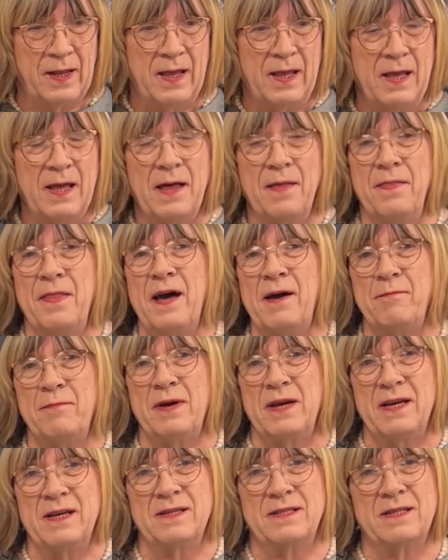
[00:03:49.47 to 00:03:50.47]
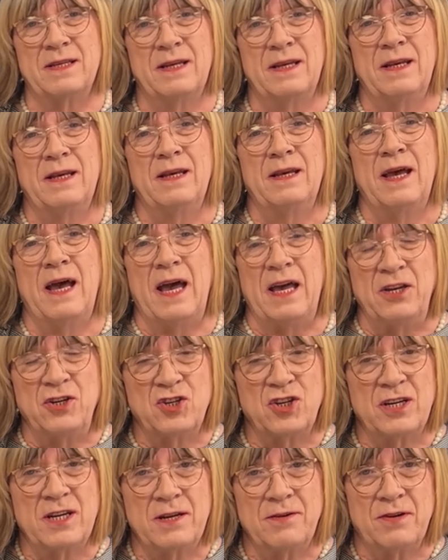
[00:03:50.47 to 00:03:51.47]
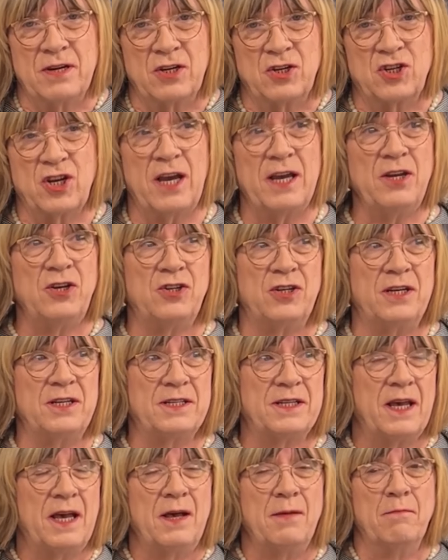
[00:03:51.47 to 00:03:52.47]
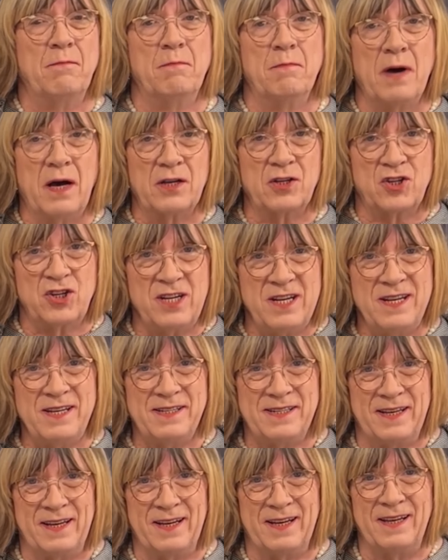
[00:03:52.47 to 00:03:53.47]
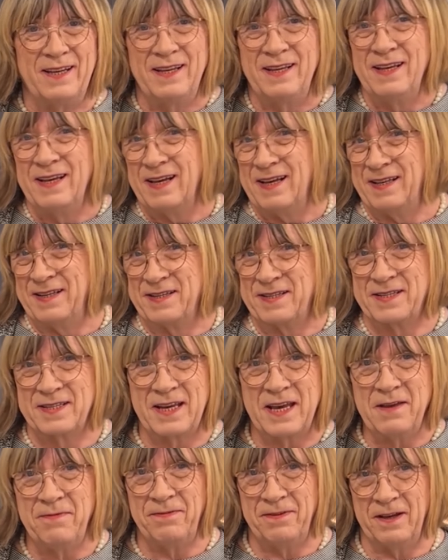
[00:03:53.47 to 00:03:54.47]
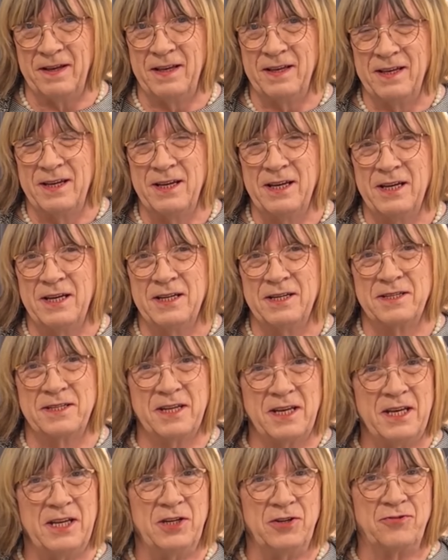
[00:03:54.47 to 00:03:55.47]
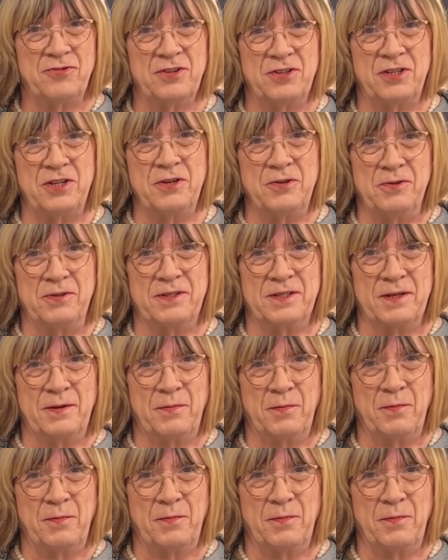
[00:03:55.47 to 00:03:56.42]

And that makes engineering changes much easier and safer to introduce.